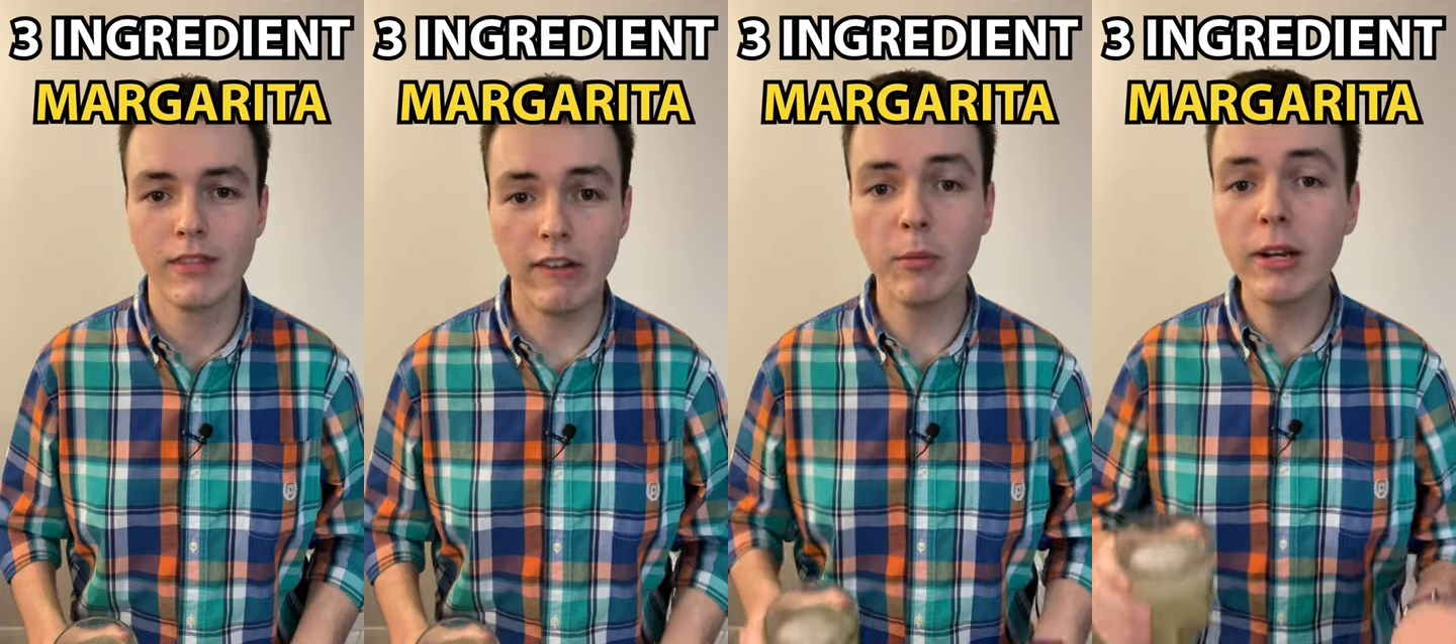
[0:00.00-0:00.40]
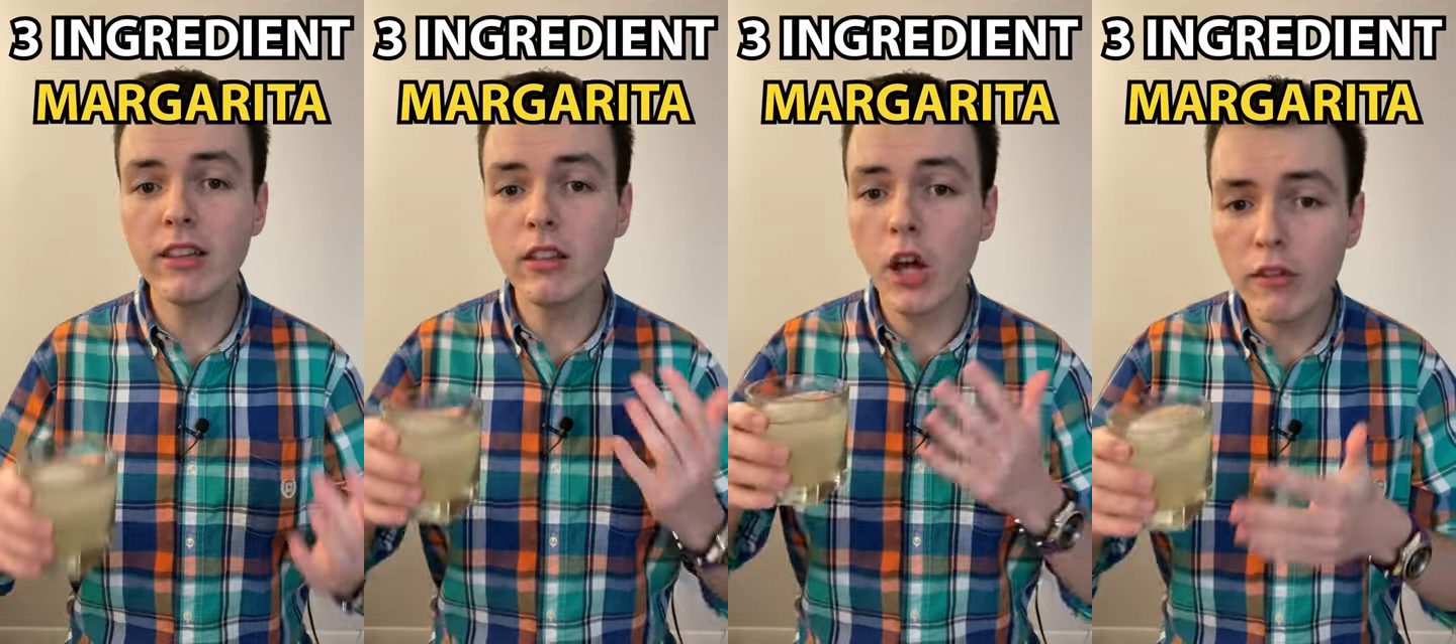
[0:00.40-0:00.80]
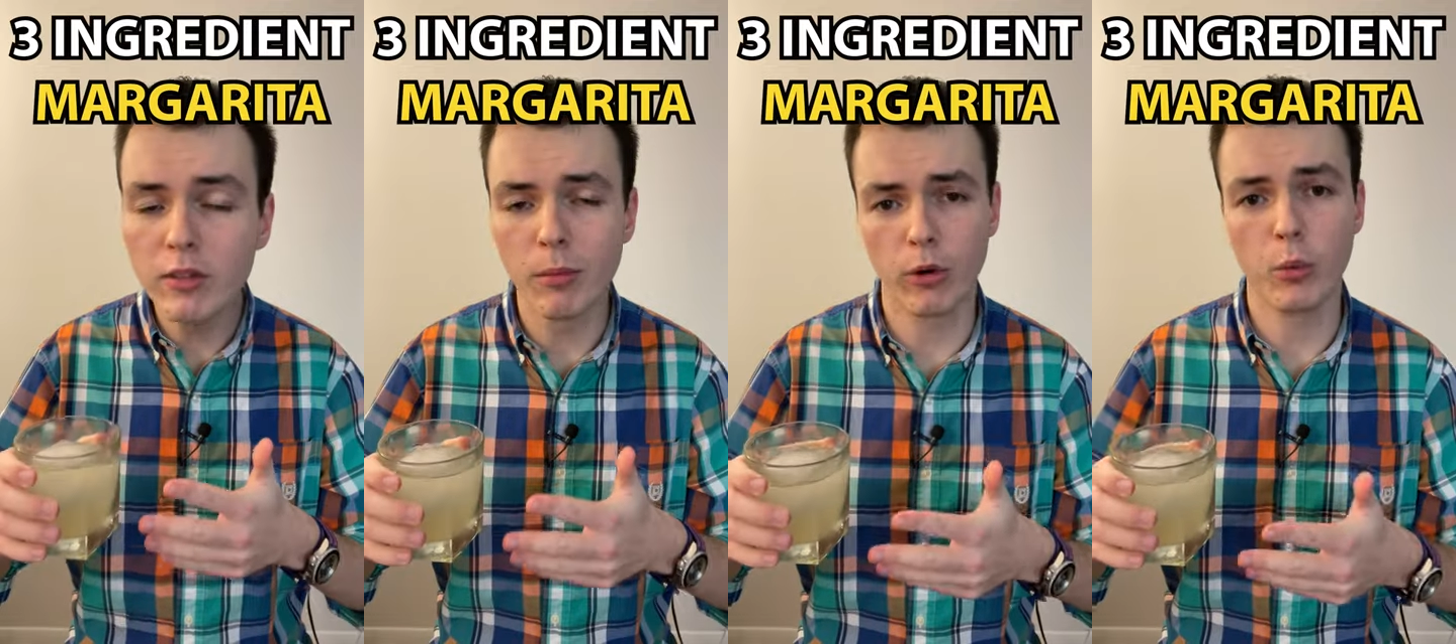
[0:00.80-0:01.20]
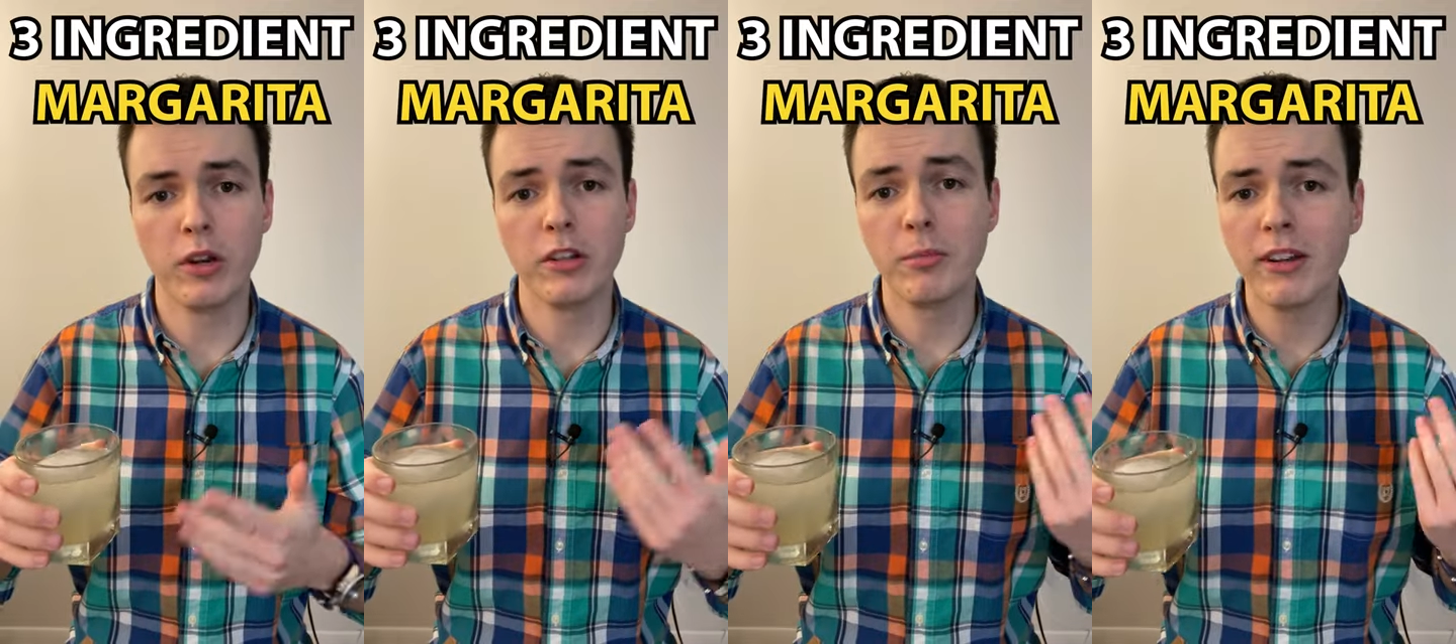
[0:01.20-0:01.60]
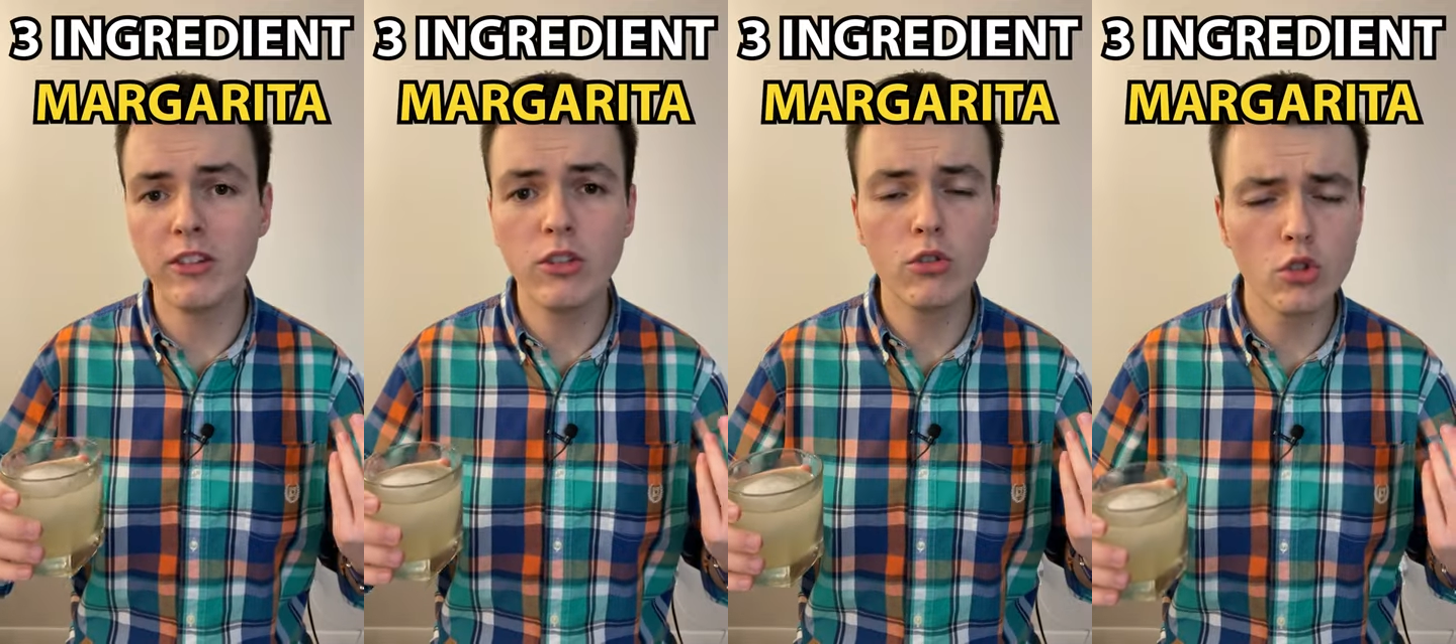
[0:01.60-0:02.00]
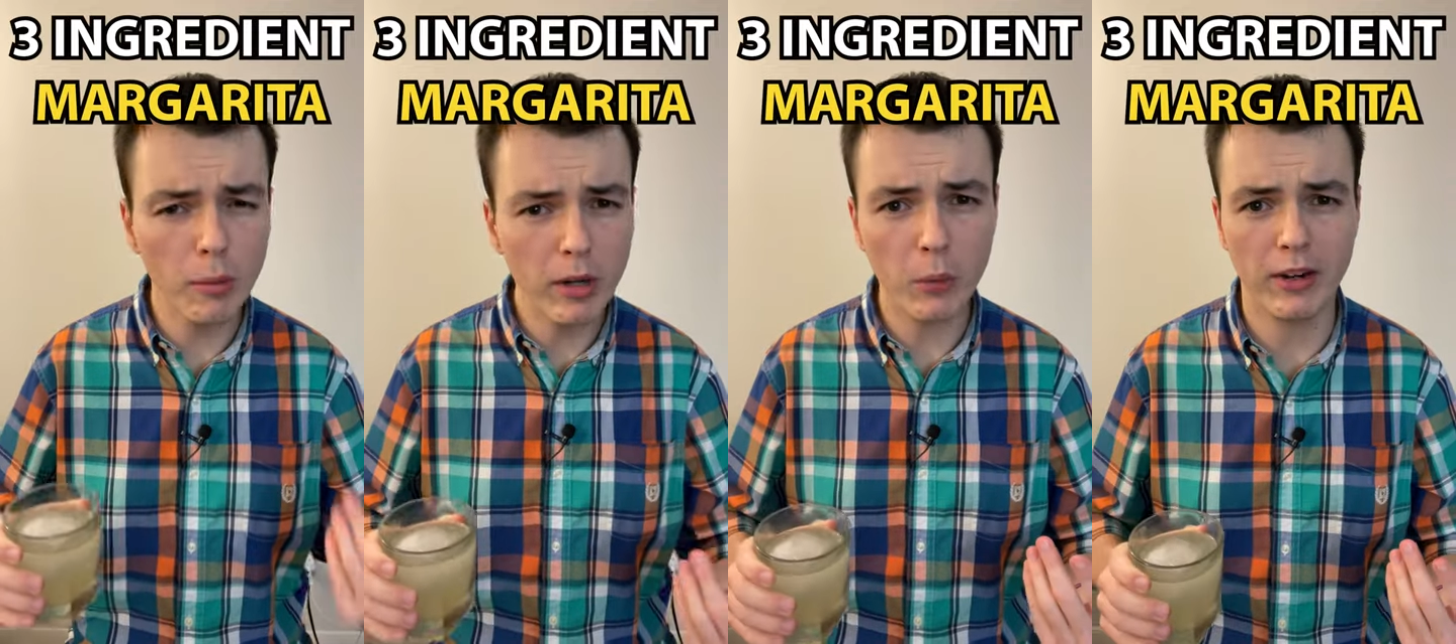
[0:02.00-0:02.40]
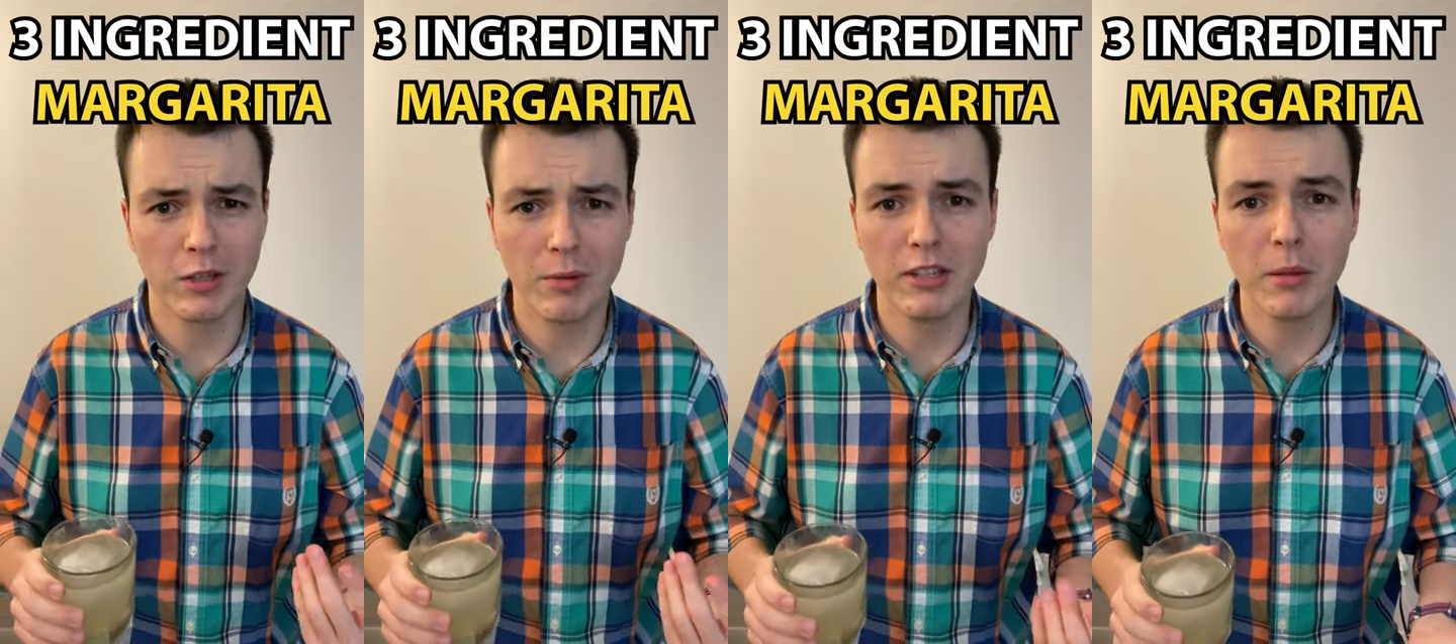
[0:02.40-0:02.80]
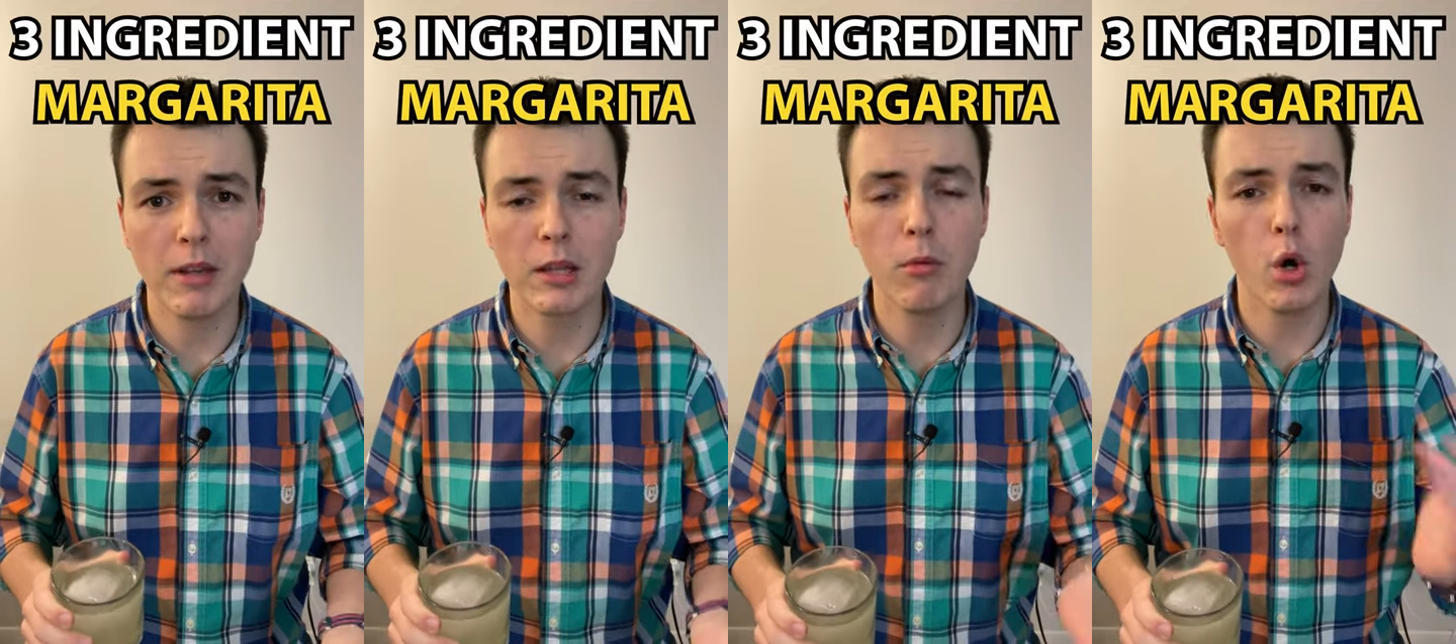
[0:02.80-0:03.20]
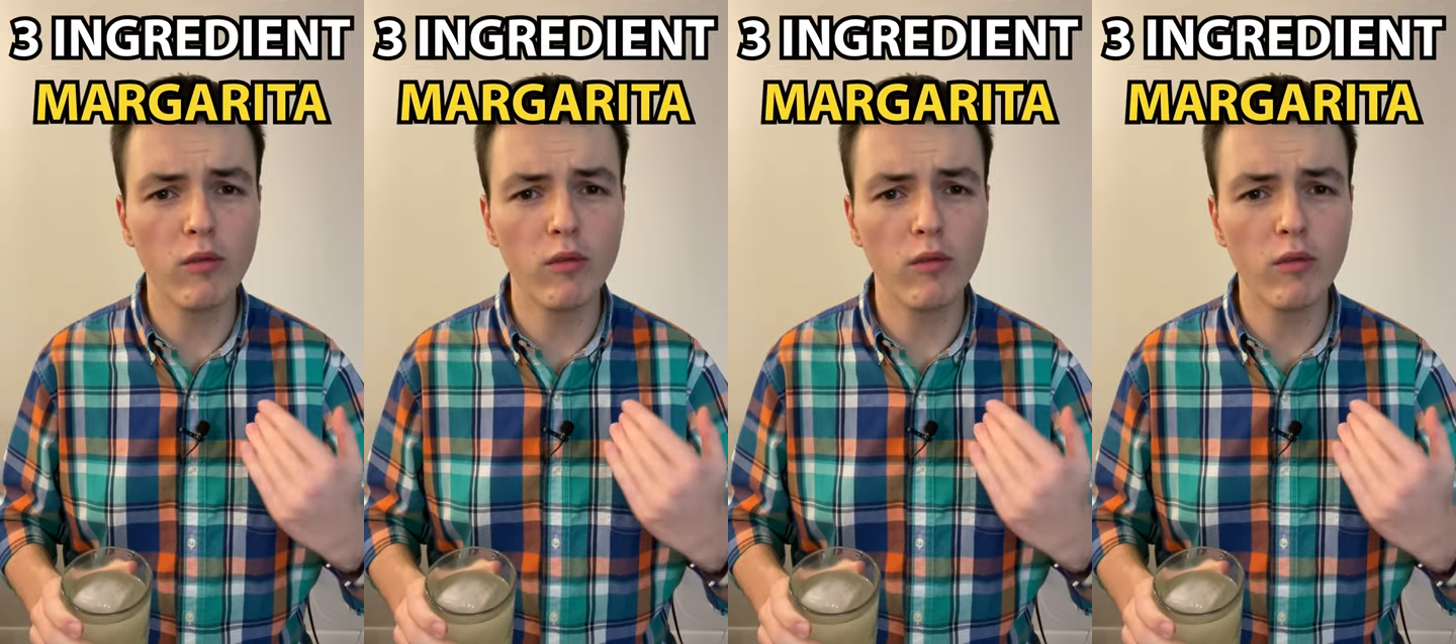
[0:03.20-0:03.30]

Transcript: Everybody loves margaritas, but I see so many recipes that make them